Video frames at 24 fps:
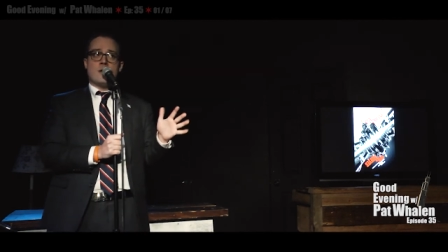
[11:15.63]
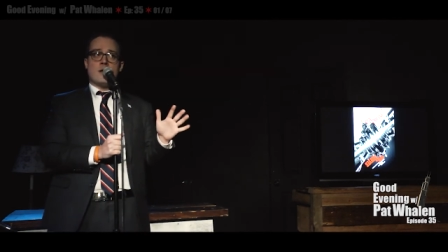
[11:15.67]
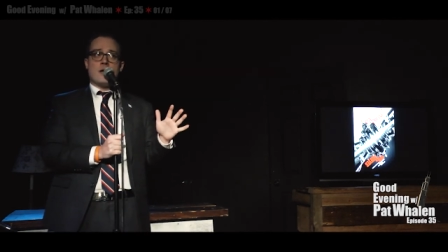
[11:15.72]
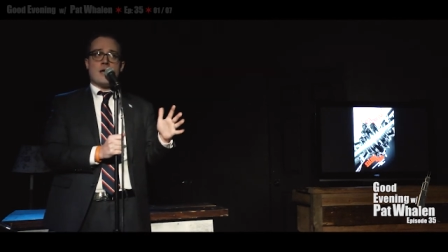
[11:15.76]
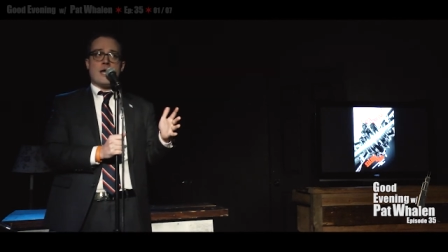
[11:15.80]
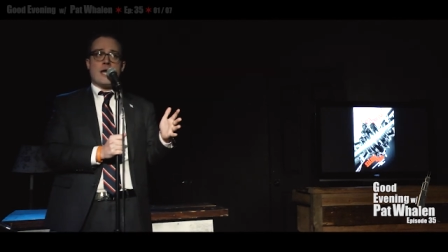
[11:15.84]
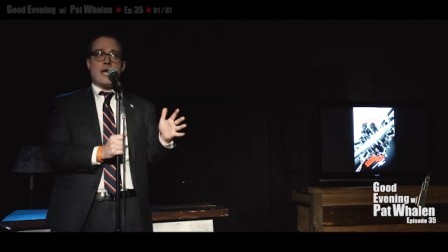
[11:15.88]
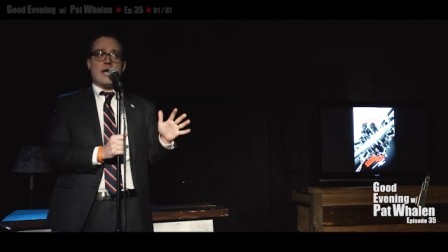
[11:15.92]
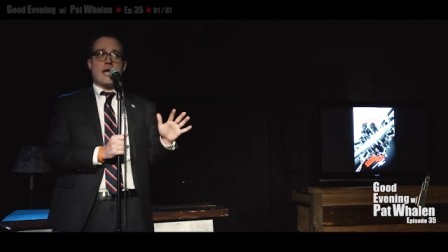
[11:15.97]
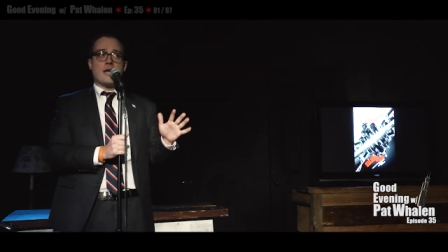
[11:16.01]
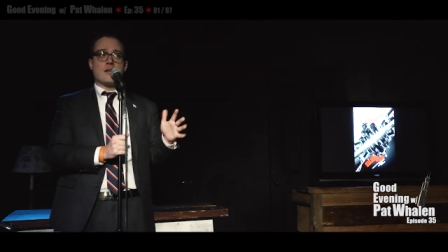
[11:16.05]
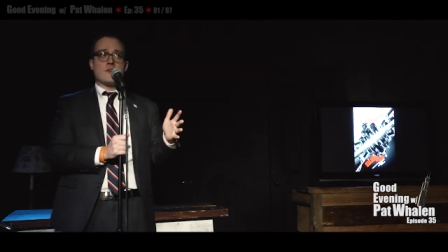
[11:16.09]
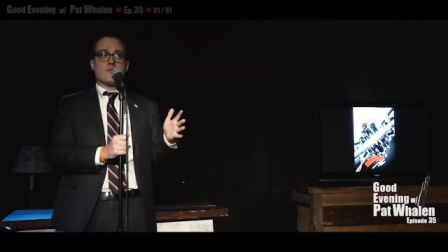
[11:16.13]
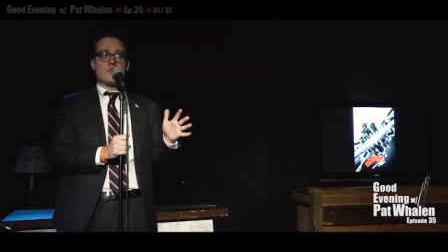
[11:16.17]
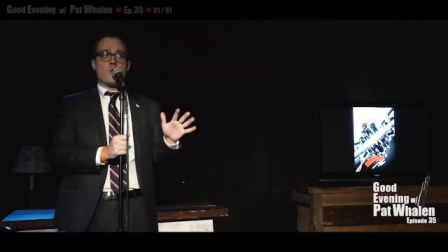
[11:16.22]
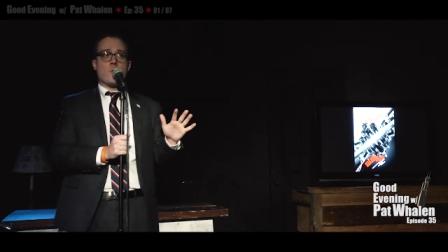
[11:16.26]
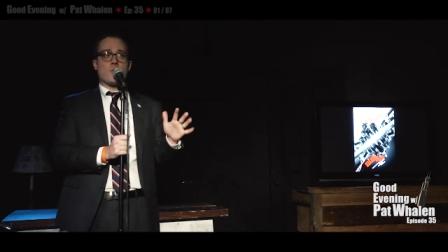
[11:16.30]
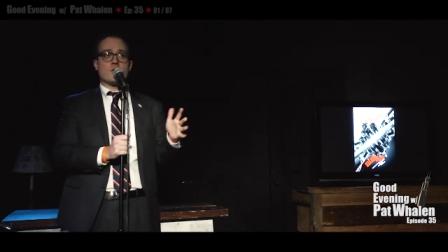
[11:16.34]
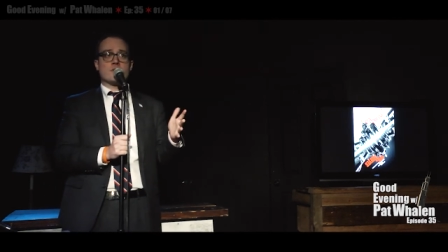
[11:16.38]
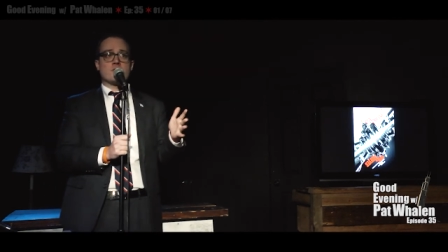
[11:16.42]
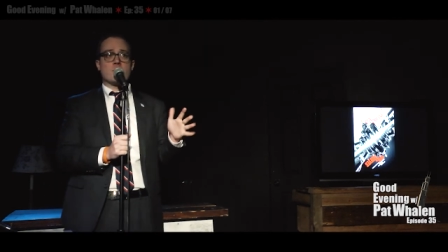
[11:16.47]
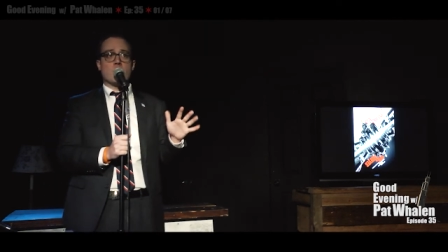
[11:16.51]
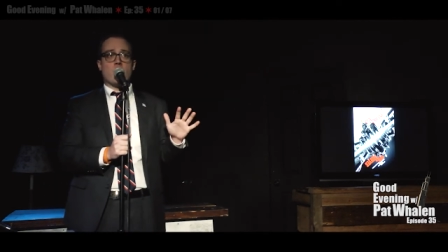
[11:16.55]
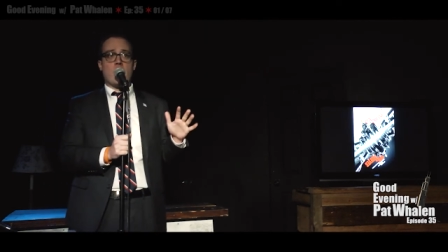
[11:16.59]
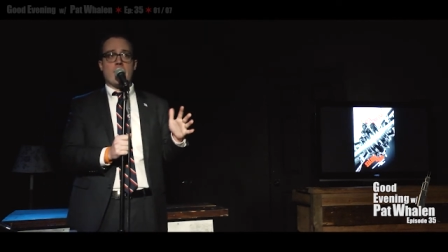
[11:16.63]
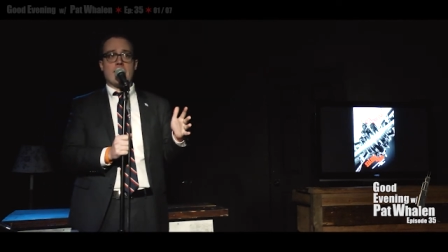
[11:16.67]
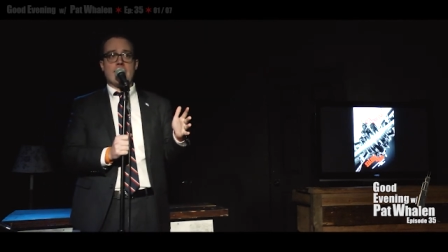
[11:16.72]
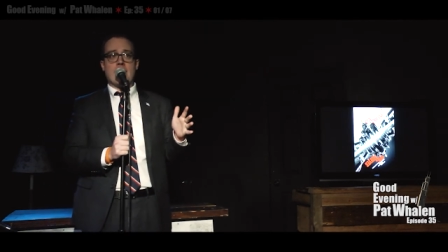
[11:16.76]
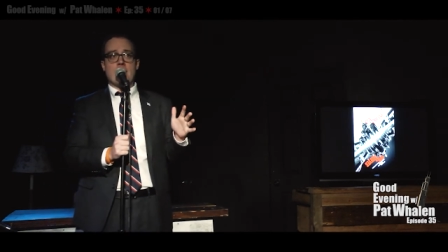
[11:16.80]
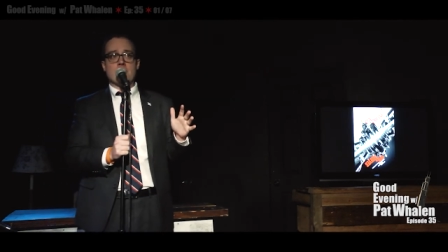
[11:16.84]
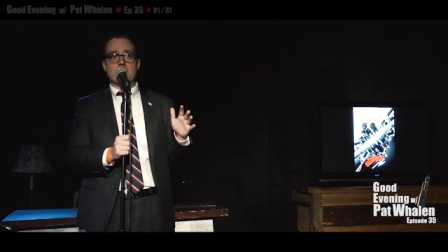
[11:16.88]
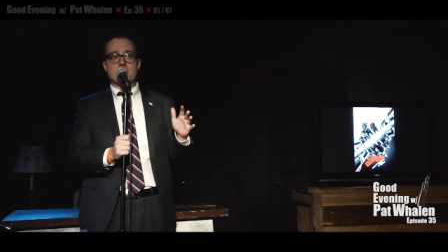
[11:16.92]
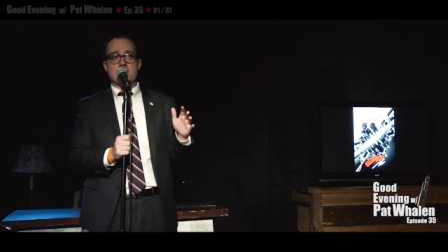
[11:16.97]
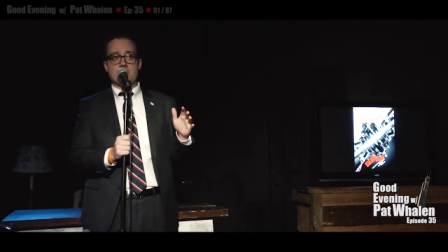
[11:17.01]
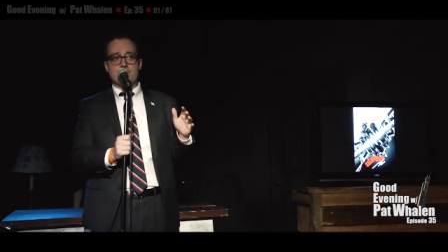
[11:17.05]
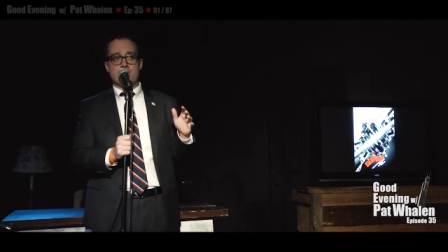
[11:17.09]
And of course the White
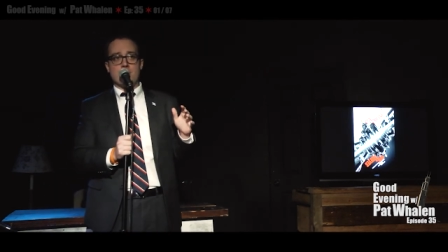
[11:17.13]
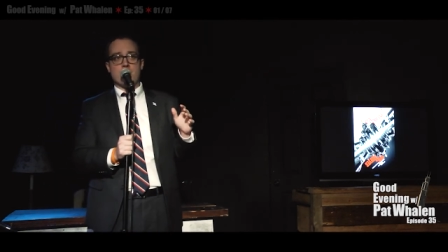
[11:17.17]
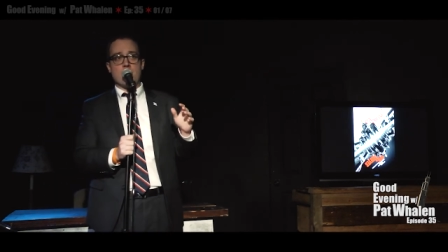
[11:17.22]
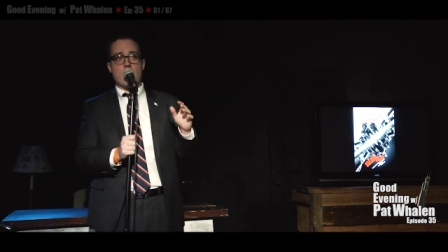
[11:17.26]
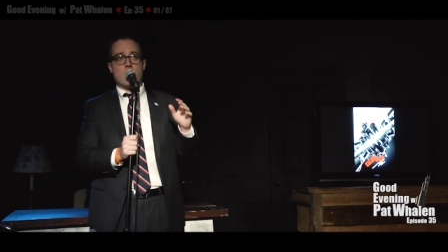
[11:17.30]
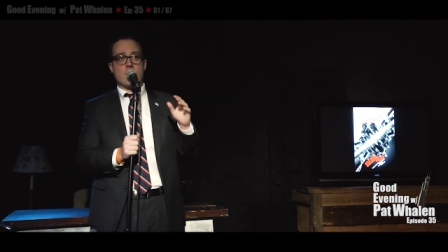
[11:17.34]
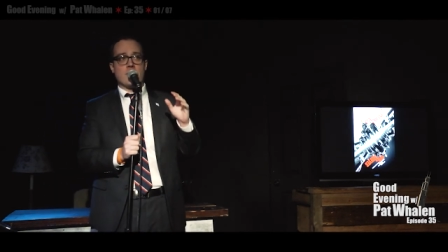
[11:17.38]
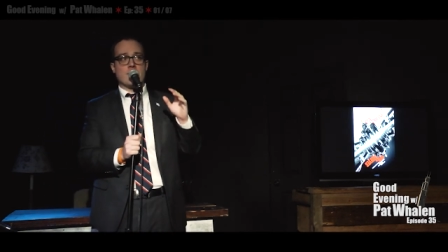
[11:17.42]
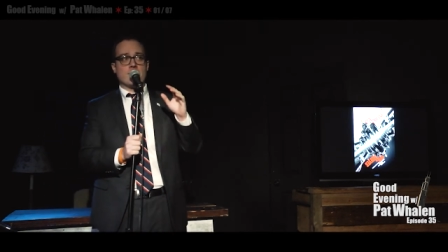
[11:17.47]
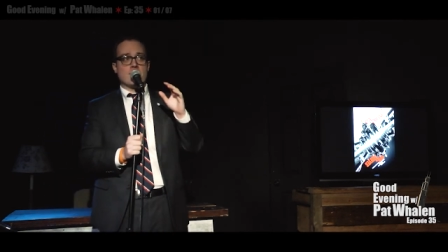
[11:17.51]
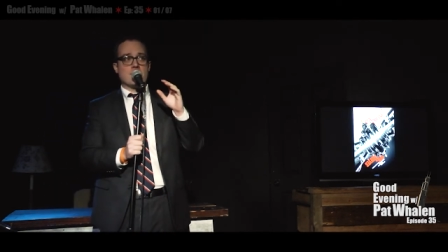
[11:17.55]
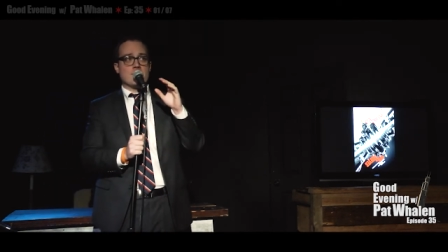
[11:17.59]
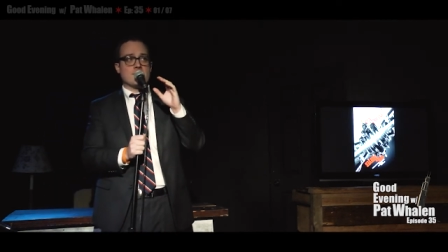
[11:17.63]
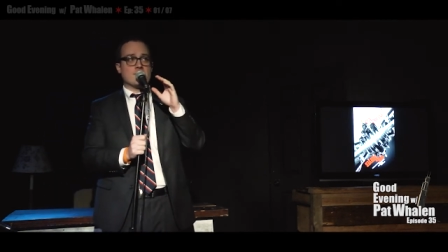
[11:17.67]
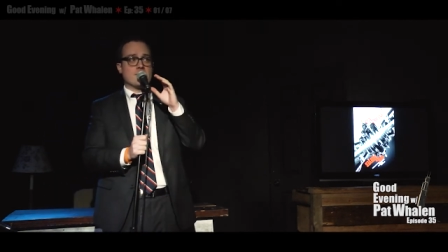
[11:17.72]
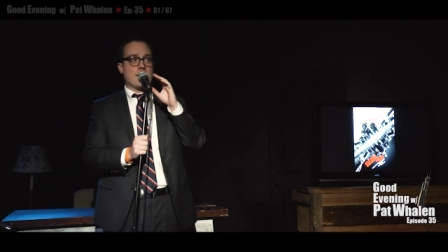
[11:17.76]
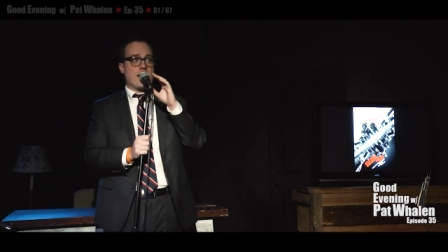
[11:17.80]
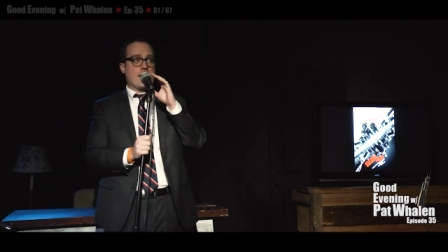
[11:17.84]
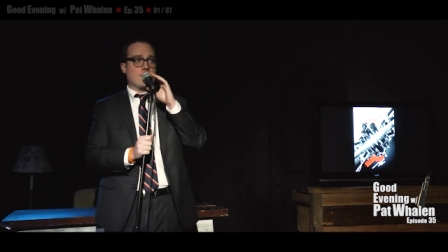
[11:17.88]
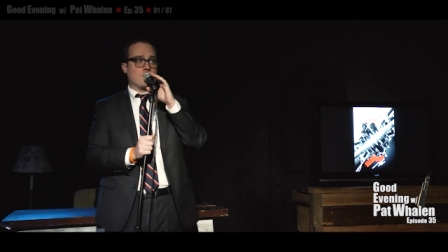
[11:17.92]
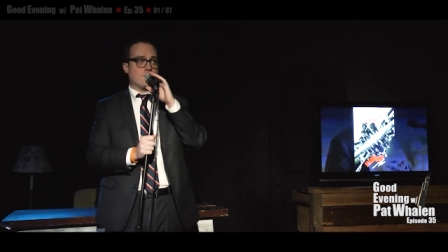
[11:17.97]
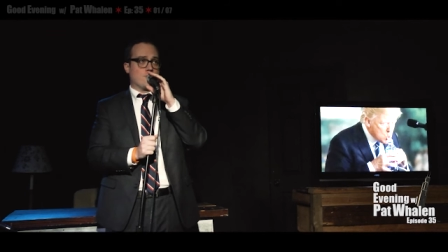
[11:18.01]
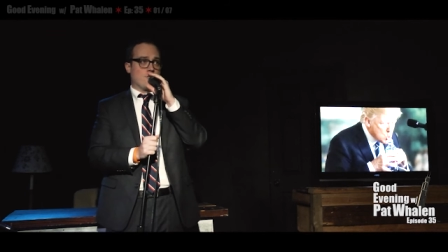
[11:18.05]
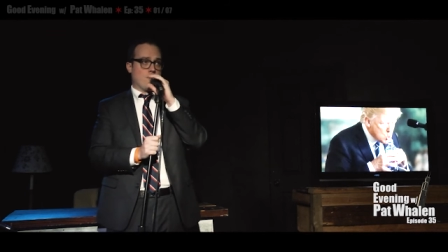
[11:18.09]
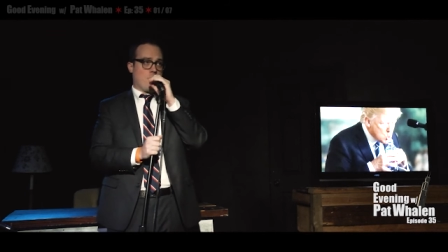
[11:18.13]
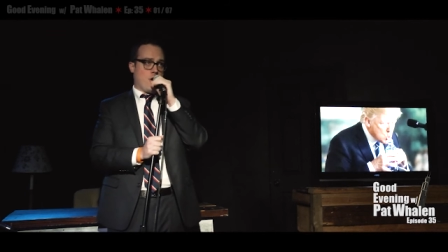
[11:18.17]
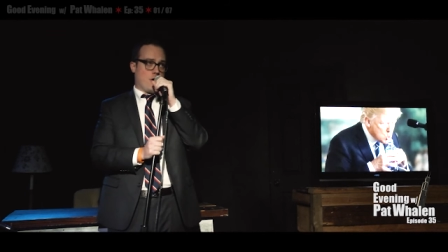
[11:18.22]
House is promoting The Disaster